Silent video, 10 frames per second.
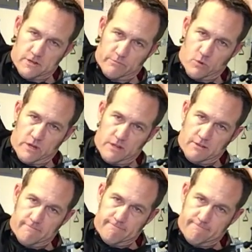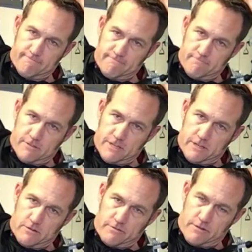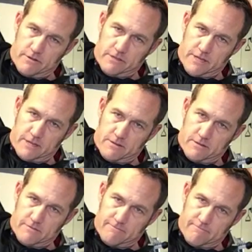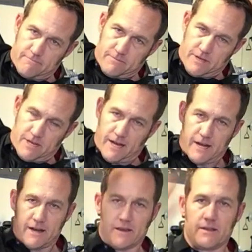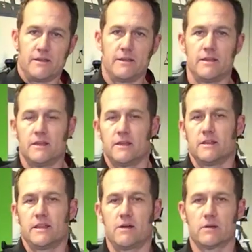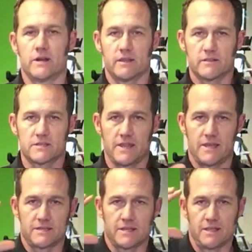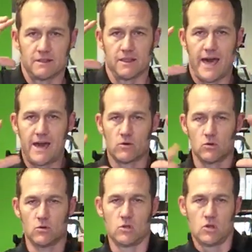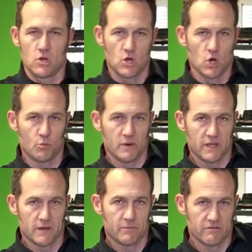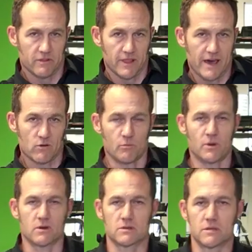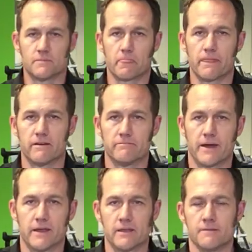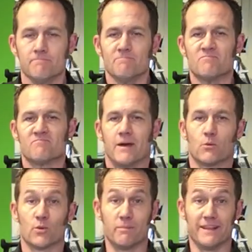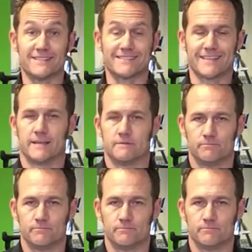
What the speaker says: I'm breathing, I do 30 seconds. Now we're gonna get this nice lateral, opening up of the lateral parts of my riblets.